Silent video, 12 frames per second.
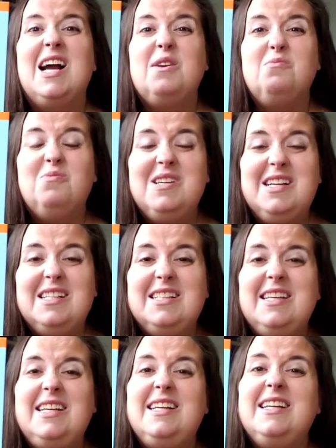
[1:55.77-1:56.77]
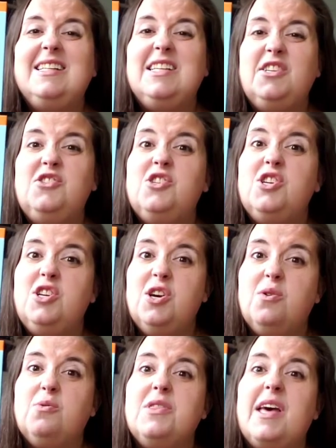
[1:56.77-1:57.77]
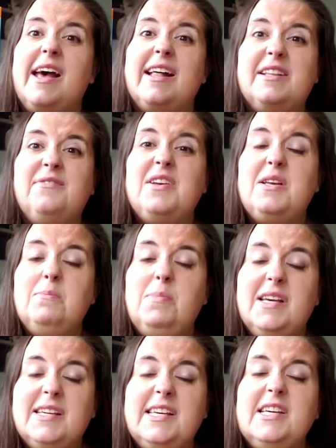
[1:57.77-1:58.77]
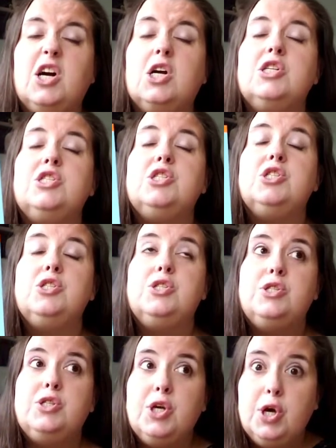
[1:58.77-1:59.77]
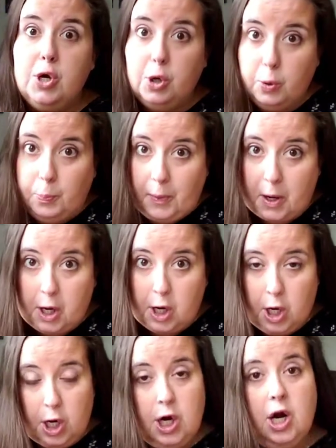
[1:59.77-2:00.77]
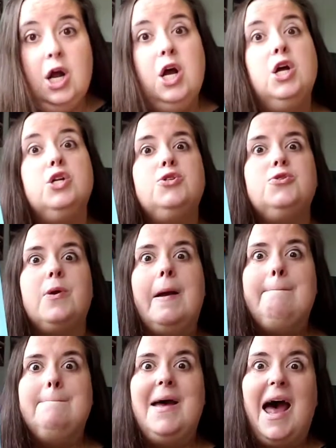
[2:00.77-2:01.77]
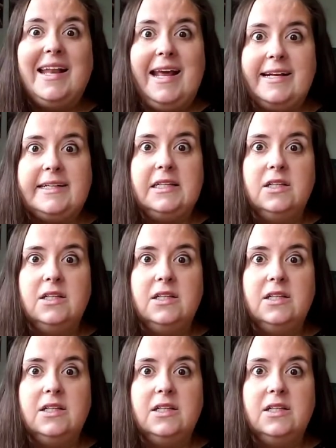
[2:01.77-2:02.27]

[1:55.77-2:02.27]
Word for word: I really need you to know that Elephant and Piggy are super dramatic.